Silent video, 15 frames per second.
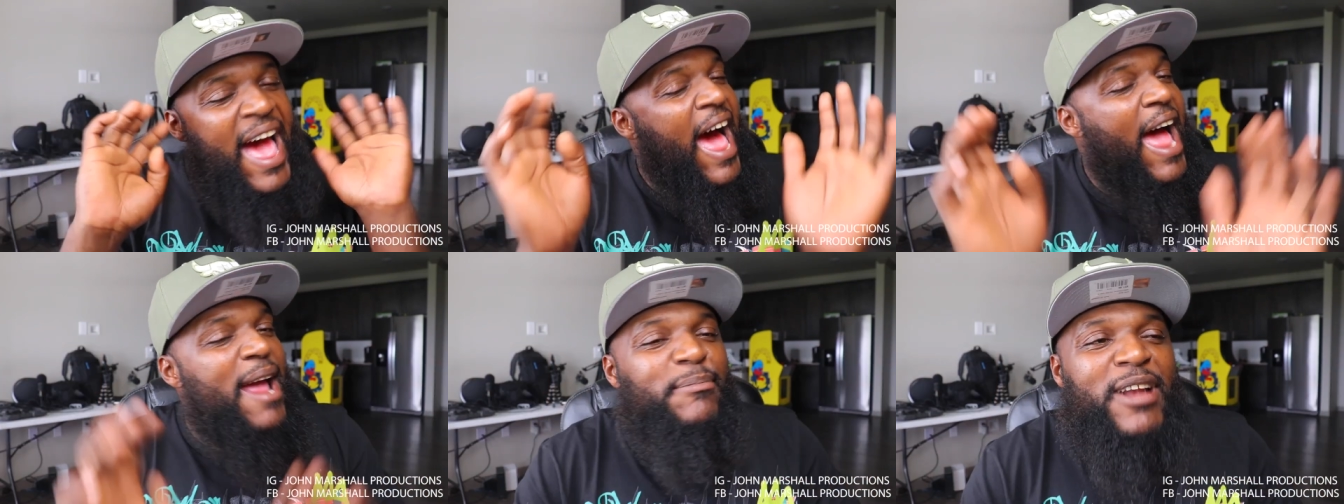
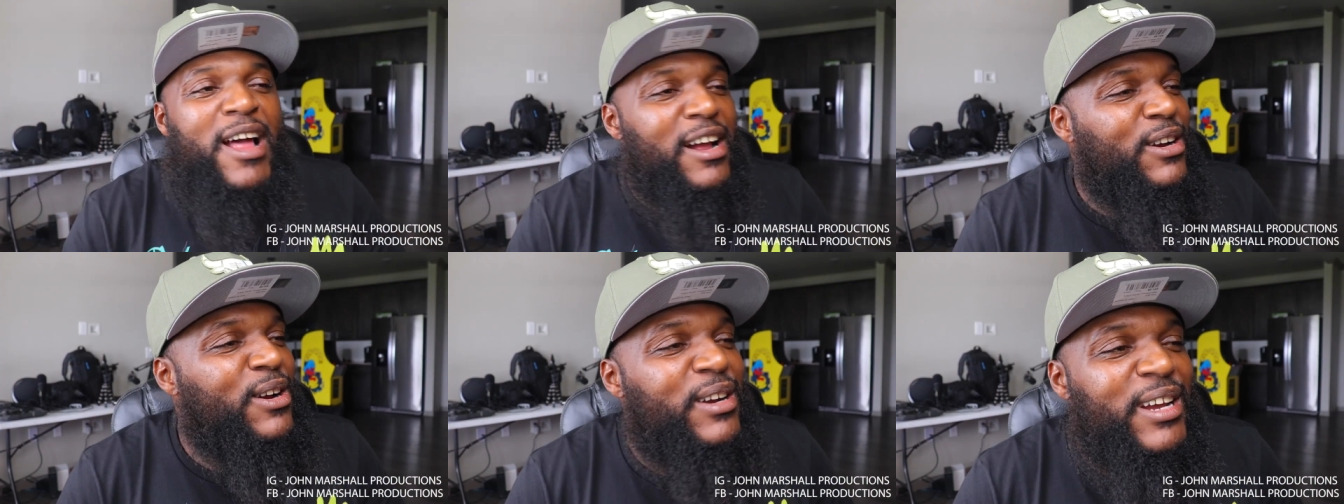I'm
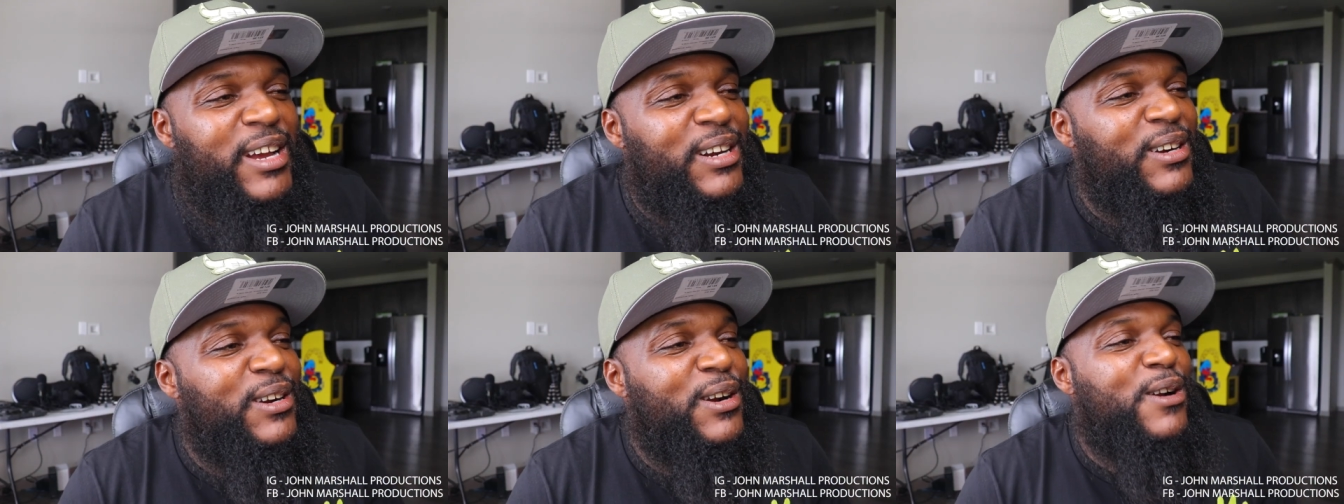not gonna
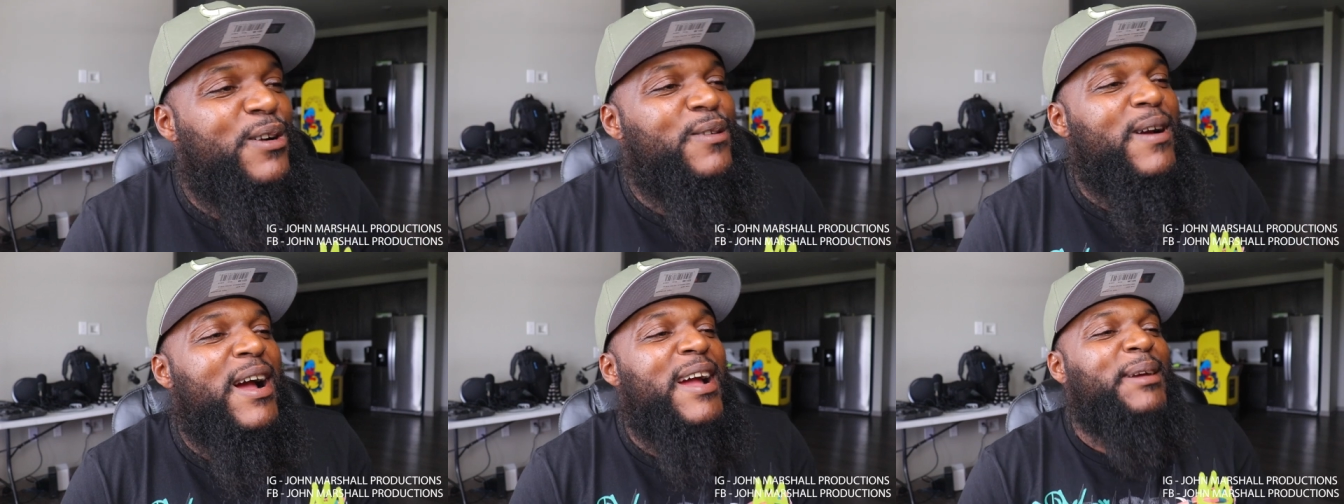get
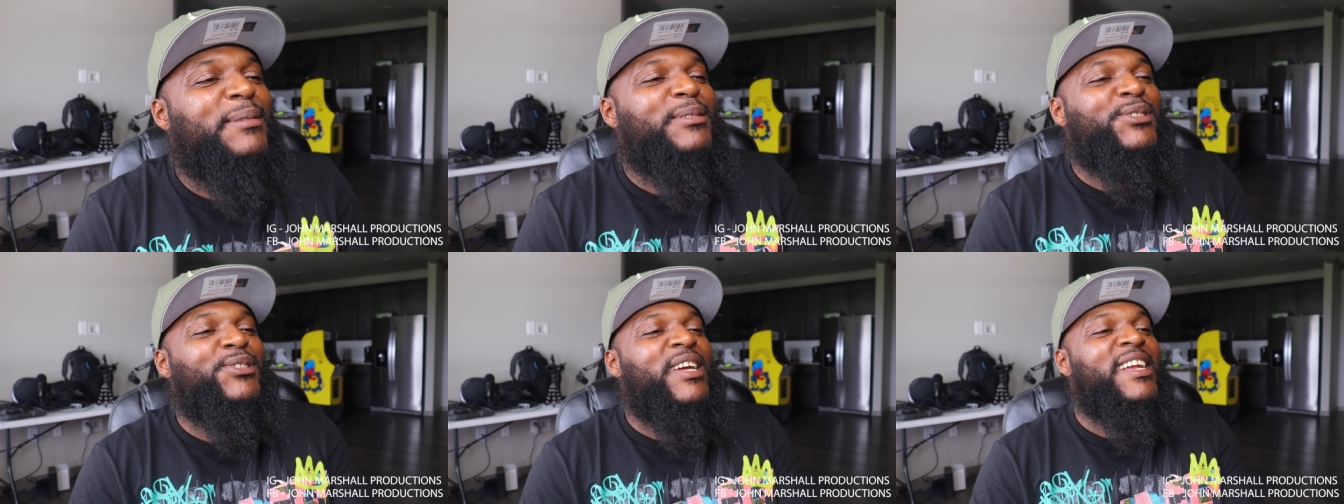her
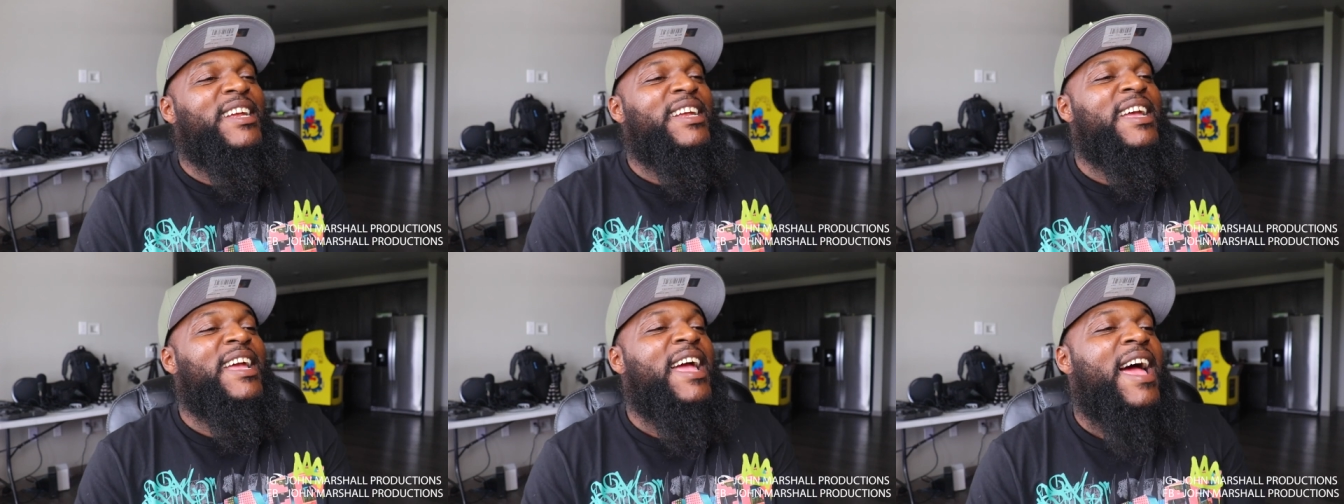rhymes, way.